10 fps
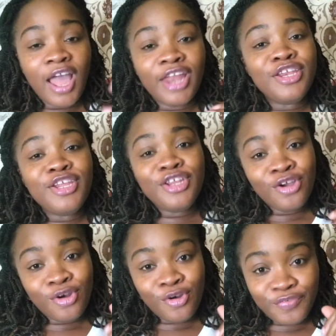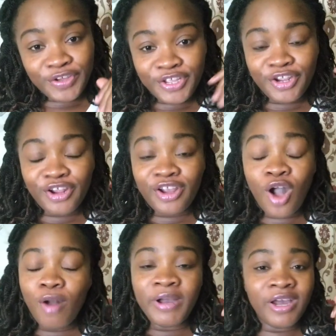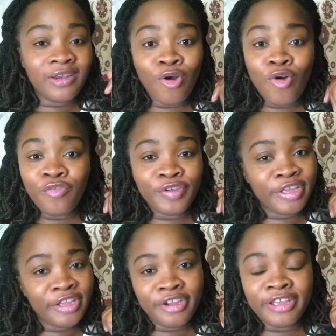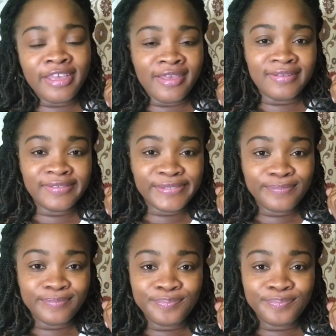I need you over here. Come on over here, kings.